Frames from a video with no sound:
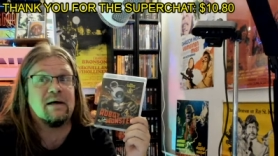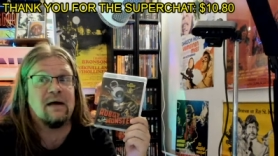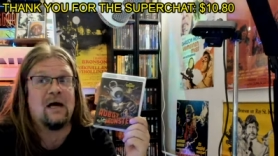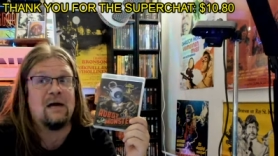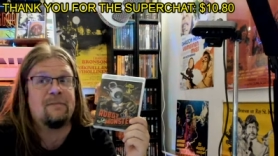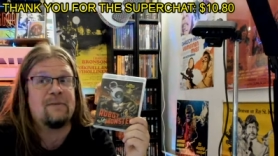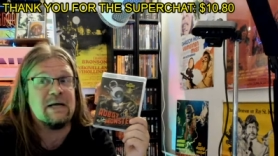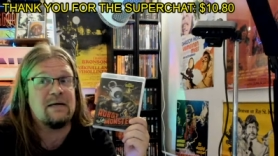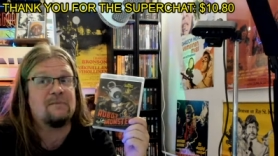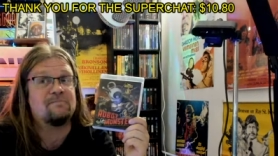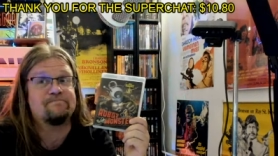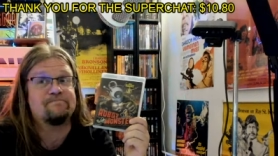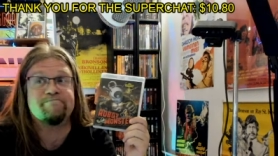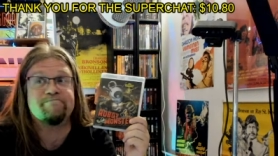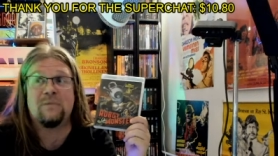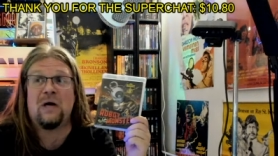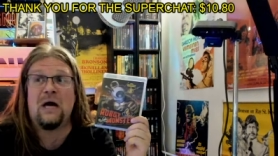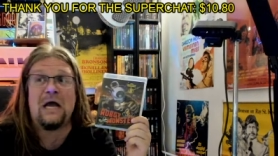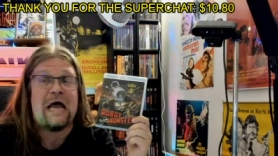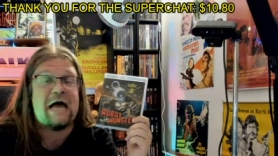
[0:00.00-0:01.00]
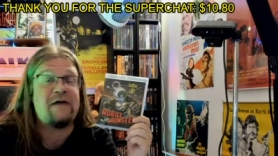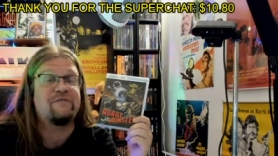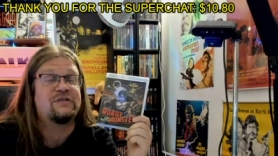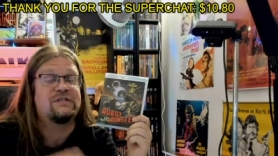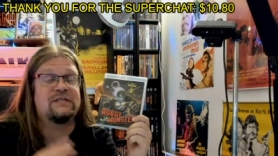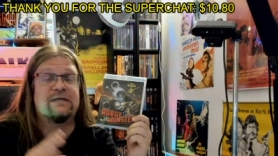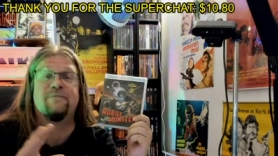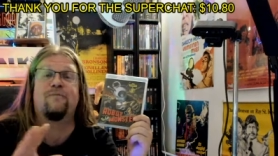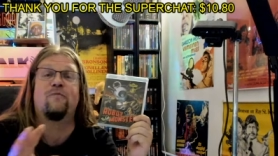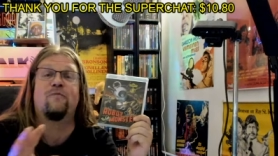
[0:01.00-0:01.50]
I mean, I have
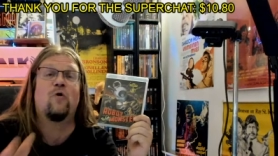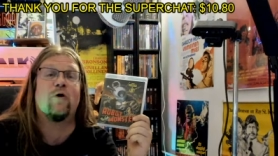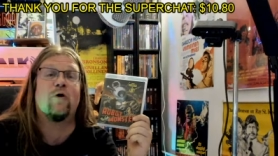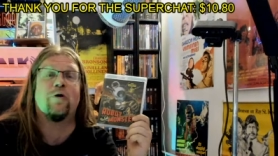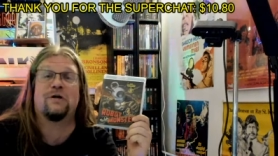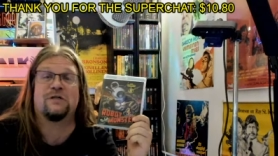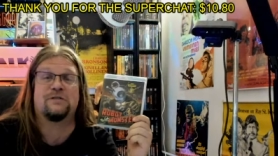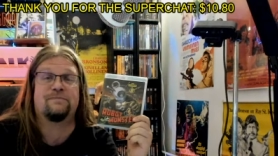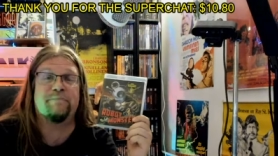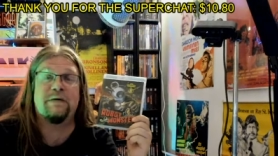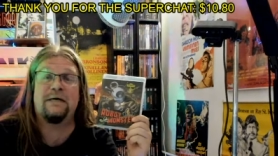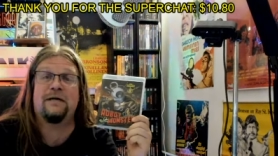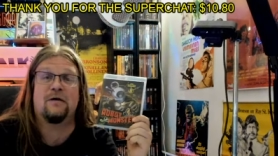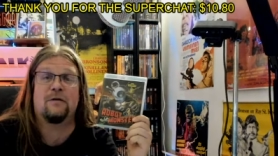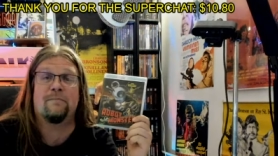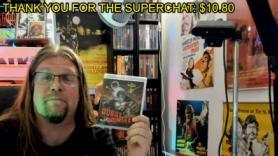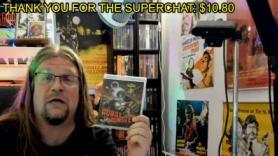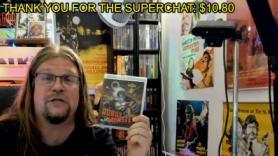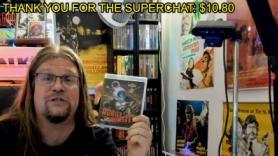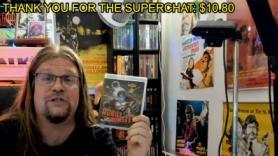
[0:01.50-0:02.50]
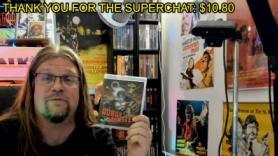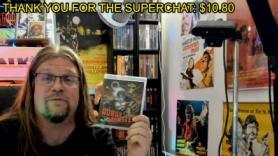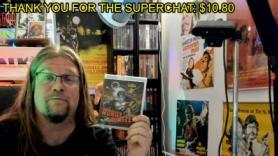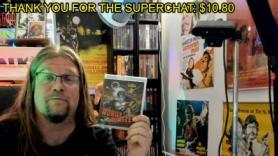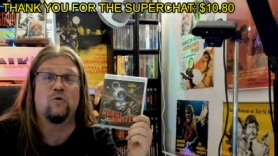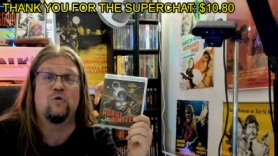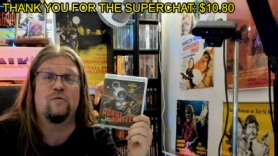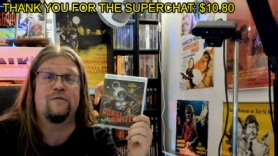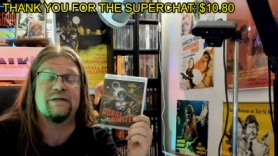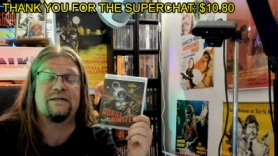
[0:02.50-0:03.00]
seen worse, bigger budget
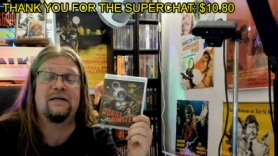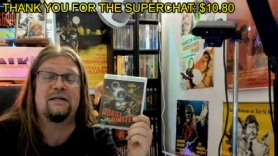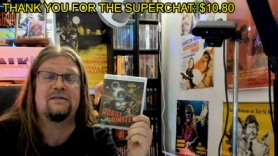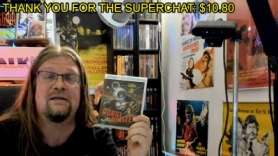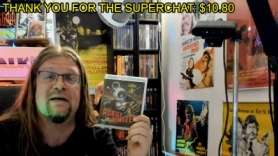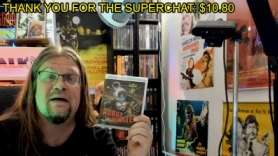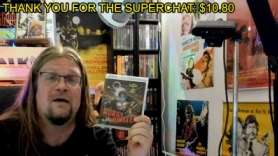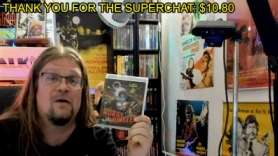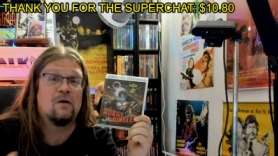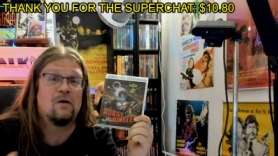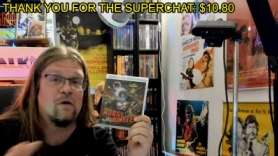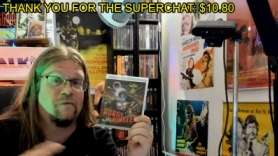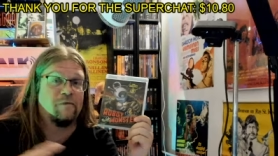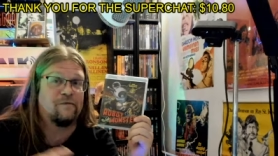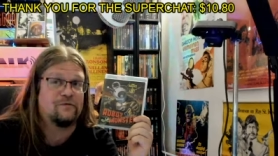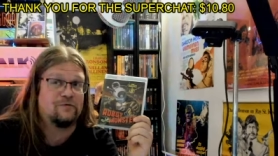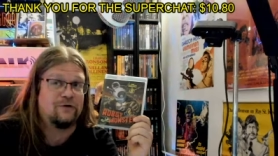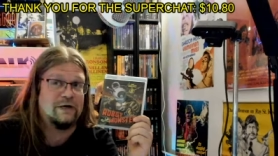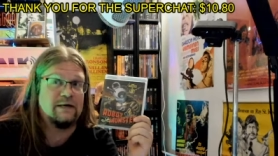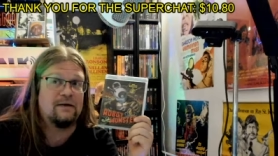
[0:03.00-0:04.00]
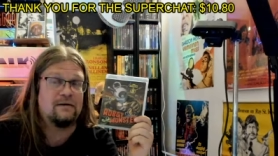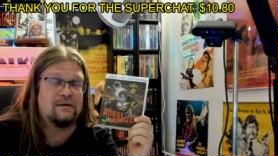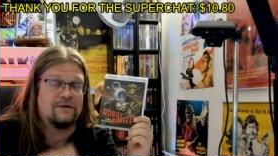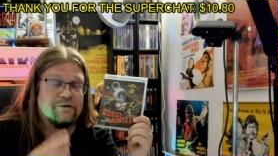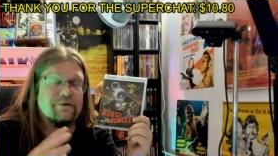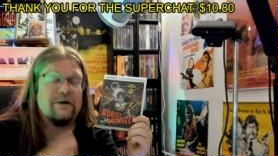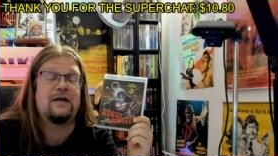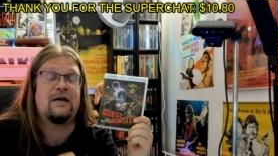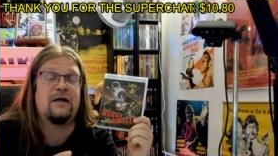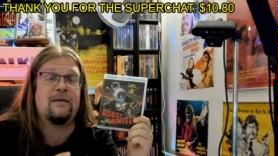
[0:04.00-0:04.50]
movie that of
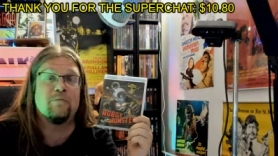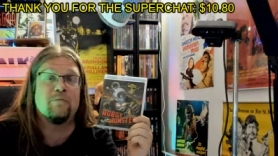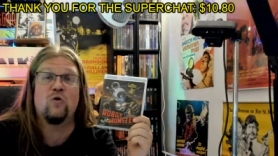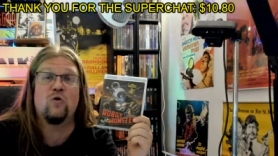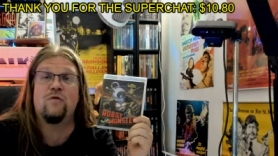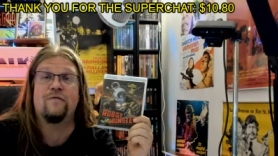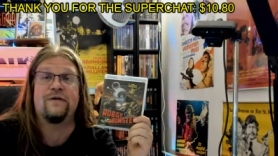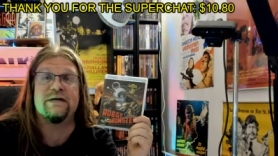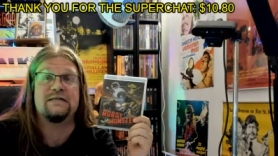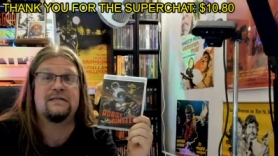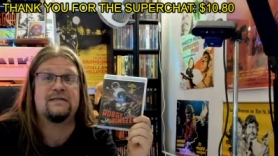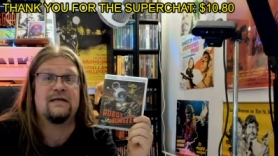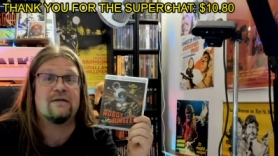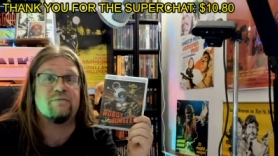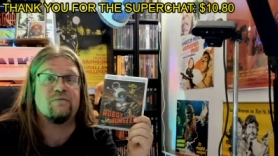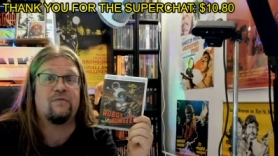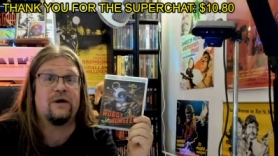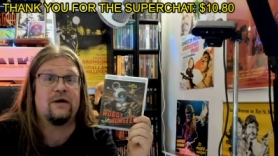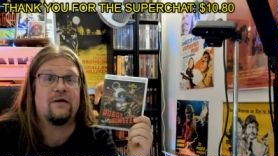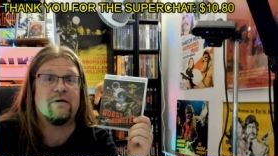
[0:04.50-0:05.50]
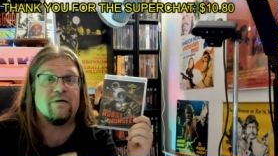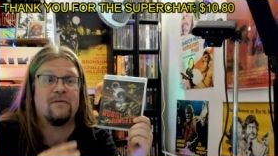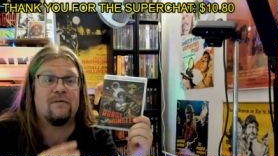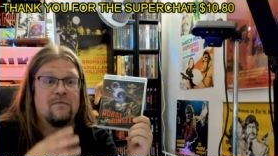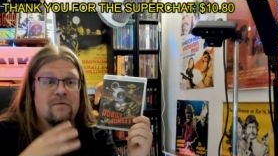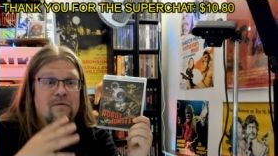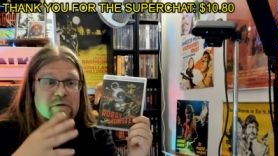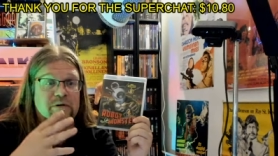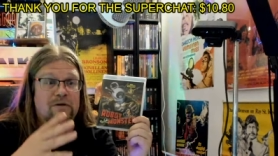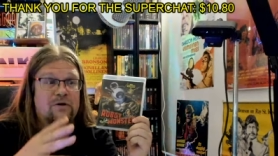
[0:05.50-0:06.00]
3D movies that were,
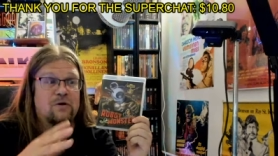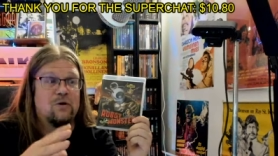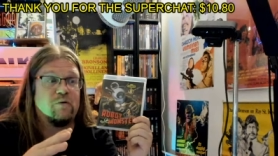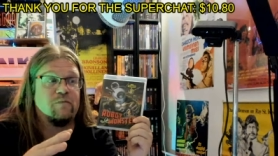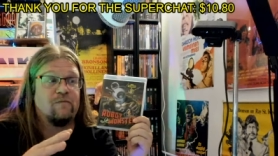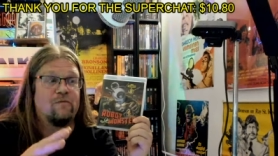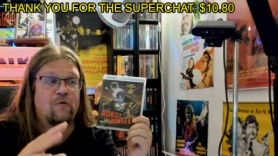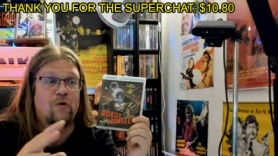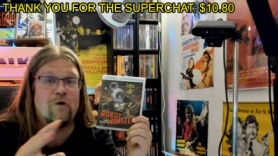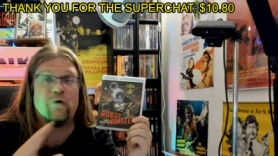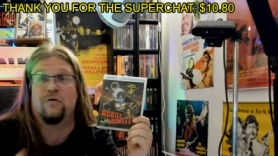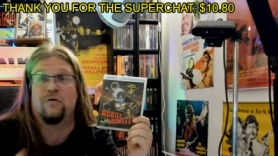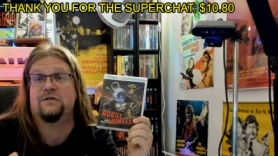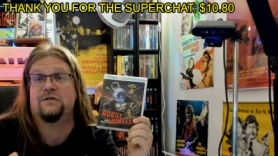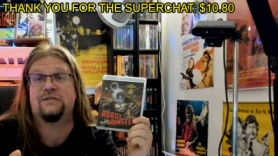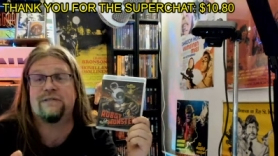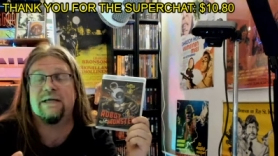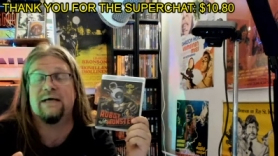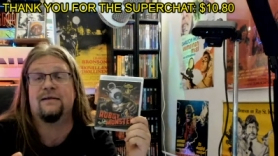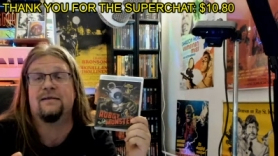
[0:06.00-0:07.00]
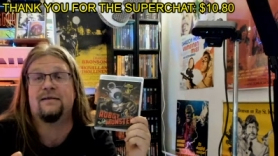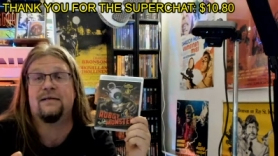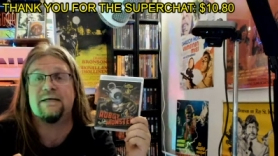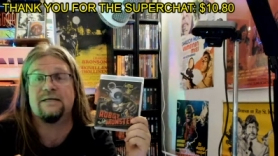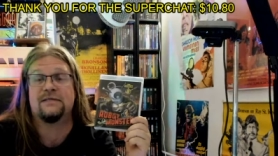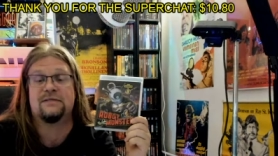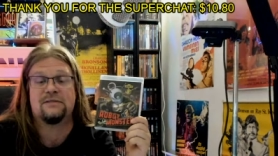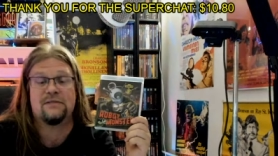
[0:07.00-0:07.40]
you know, worse than this.